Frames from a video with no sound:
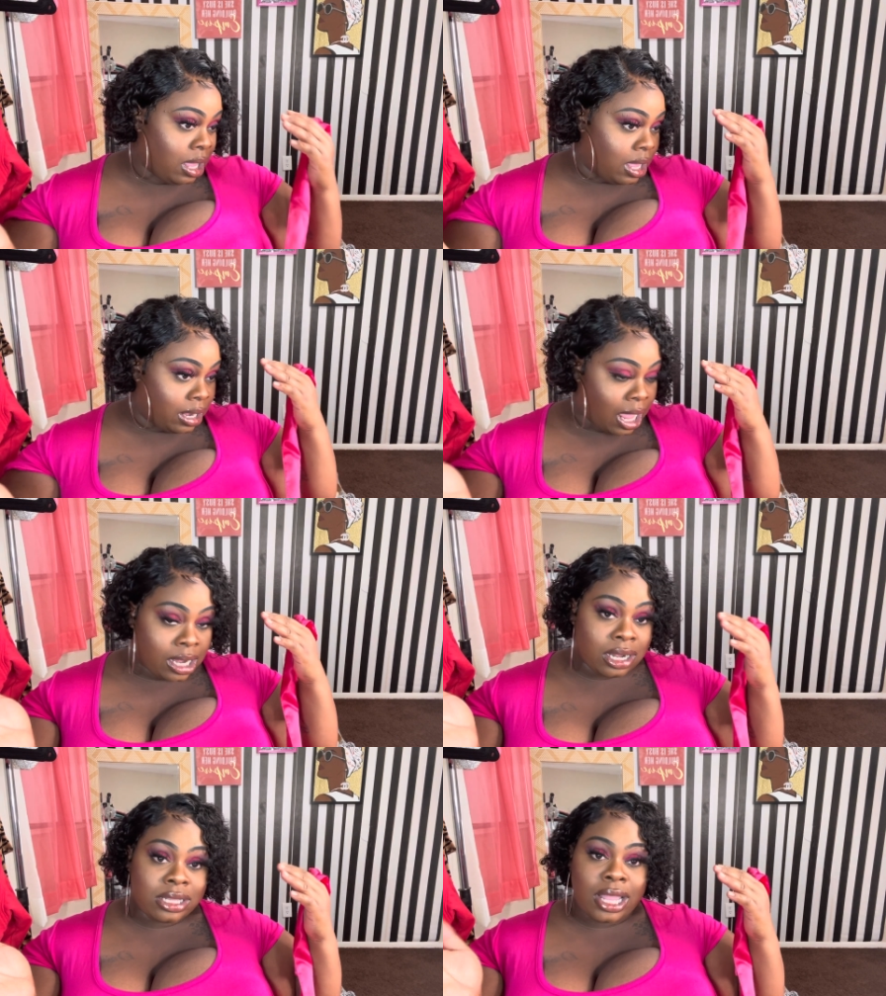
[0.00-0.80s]
a
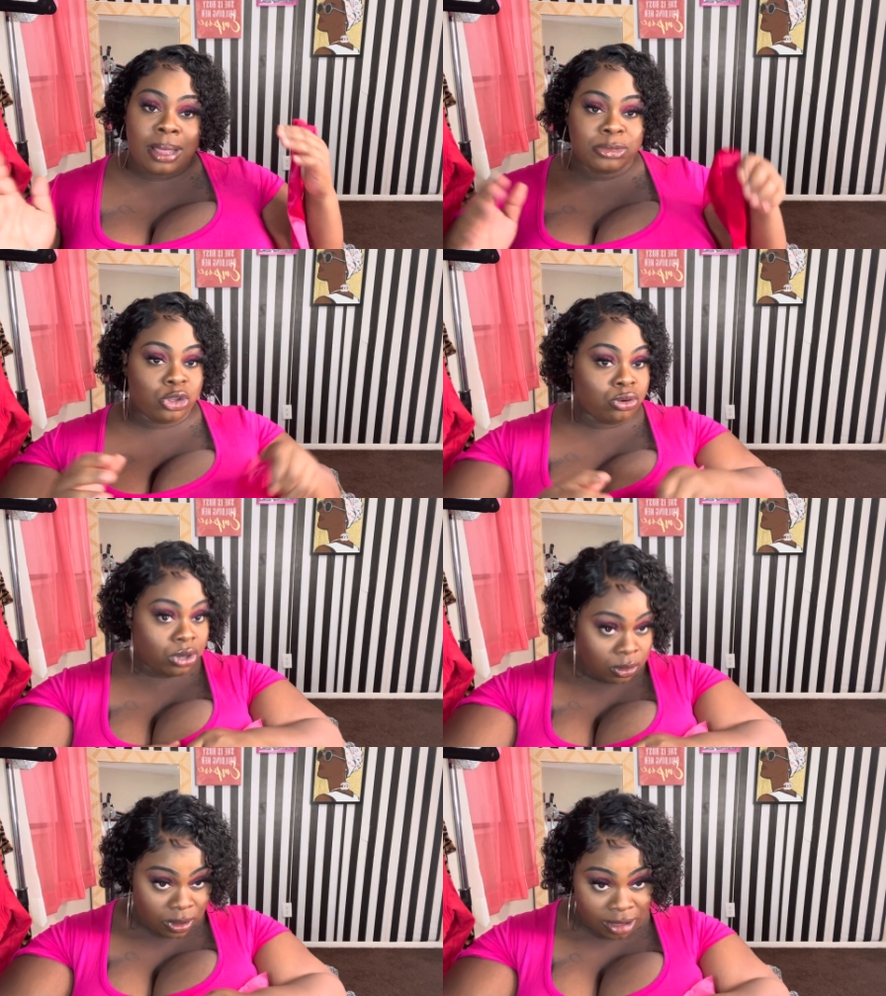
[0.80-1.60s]
lot of the times you
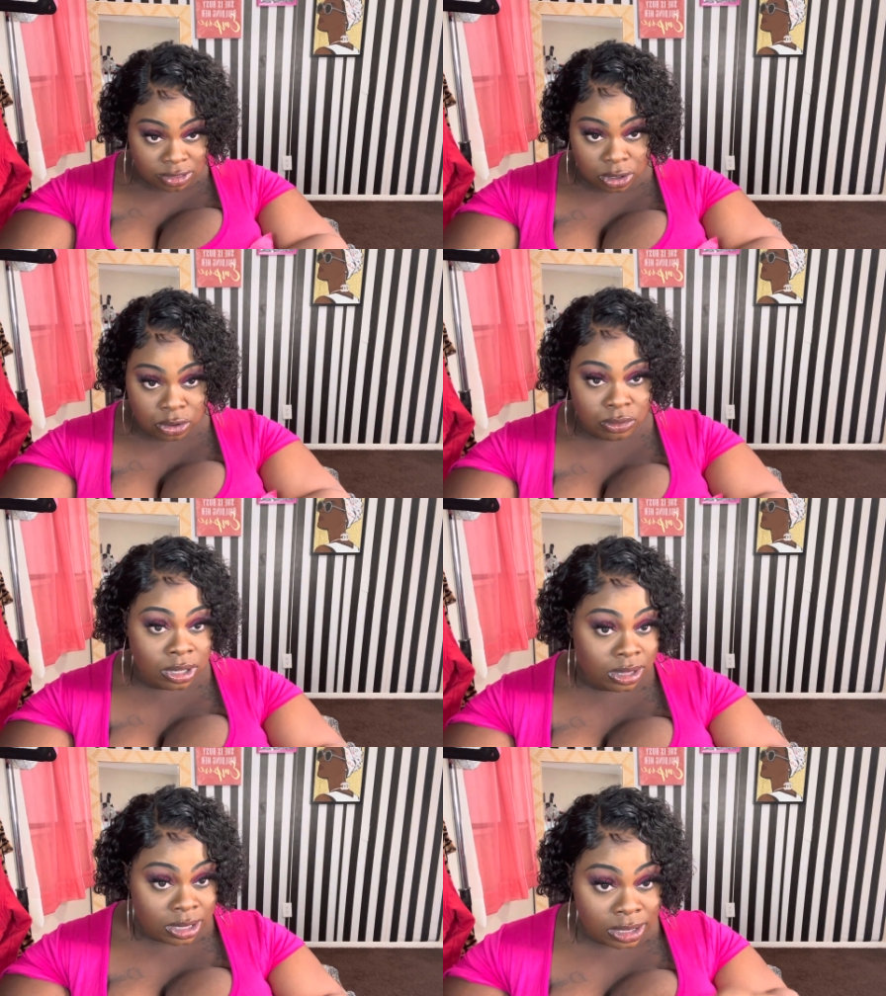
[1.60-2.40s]
don't have to do
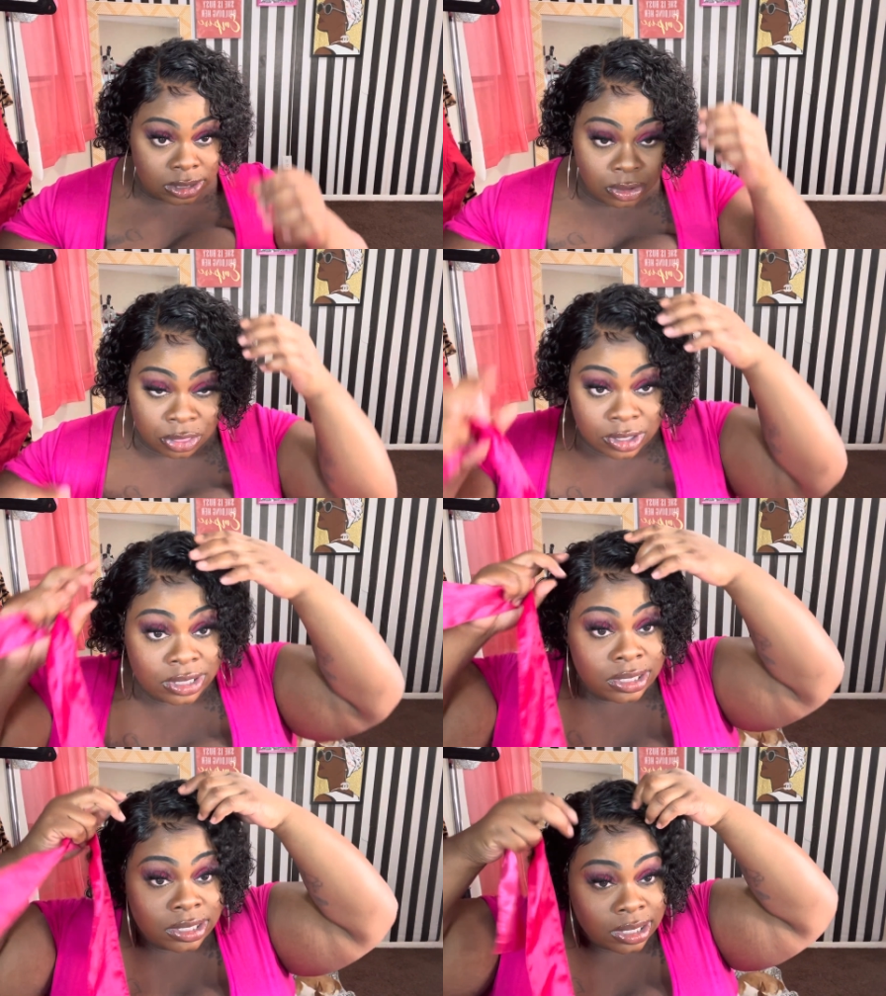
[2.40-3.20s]
anything, so
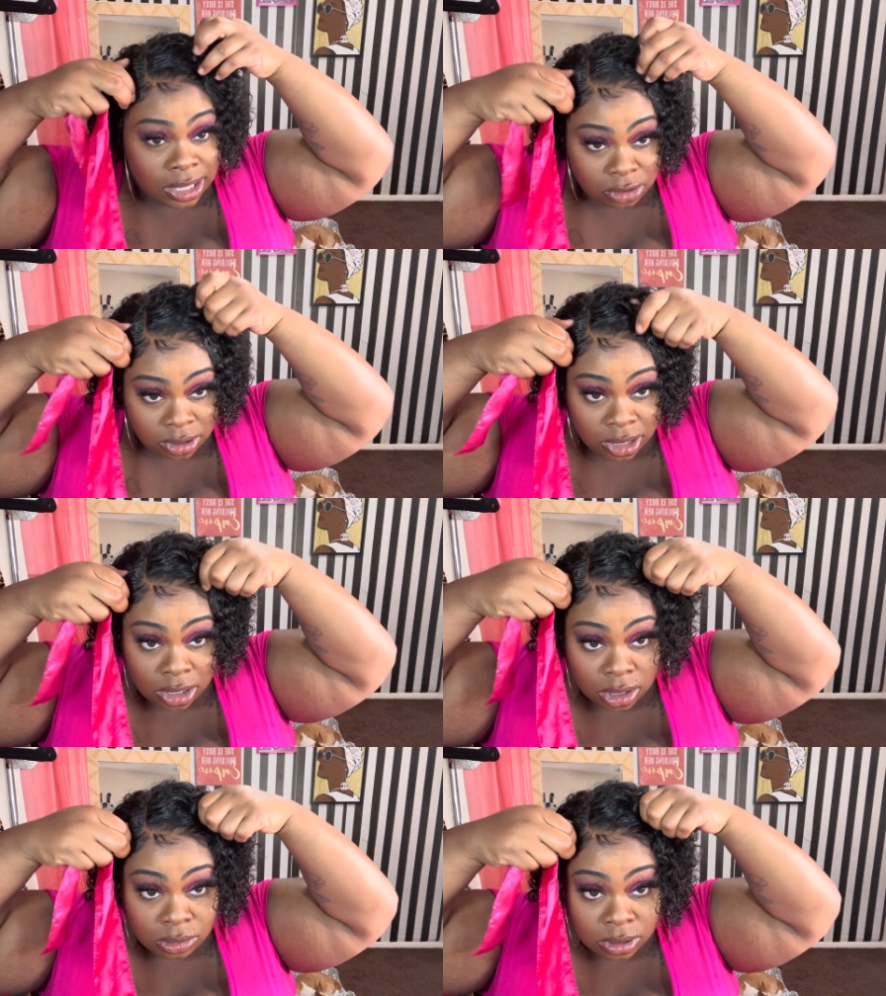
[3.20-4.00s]
this is literally
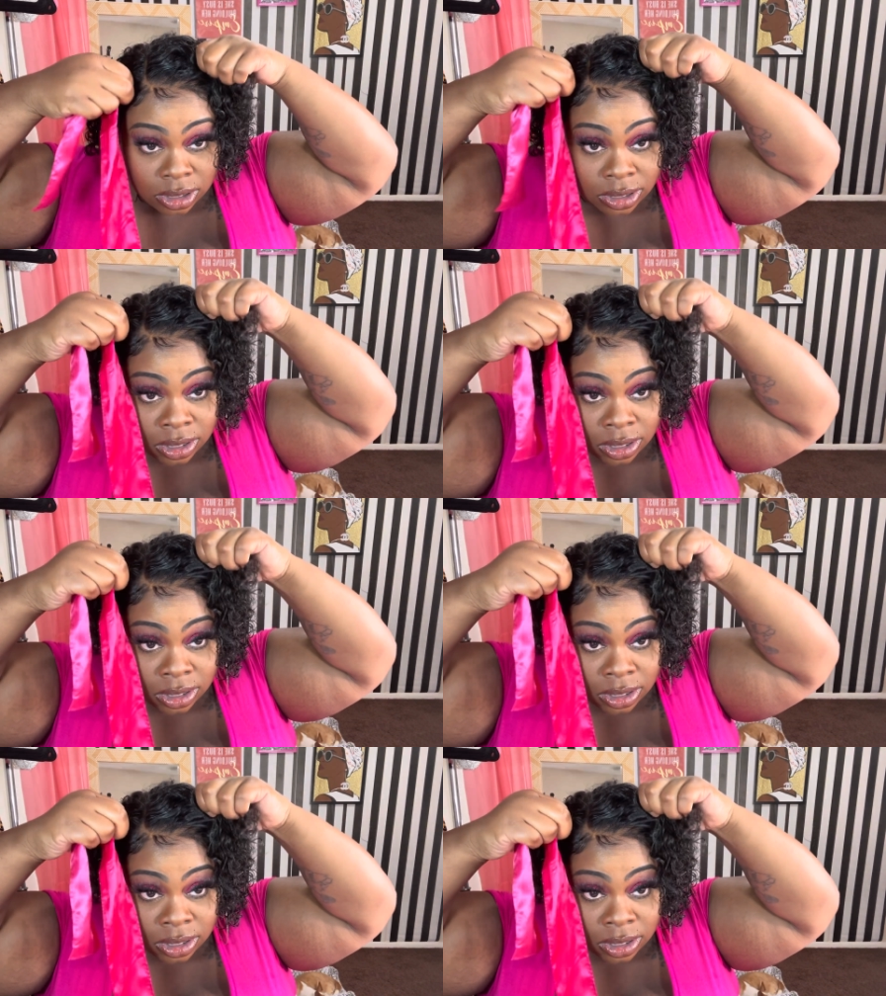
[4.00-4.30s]
glueless.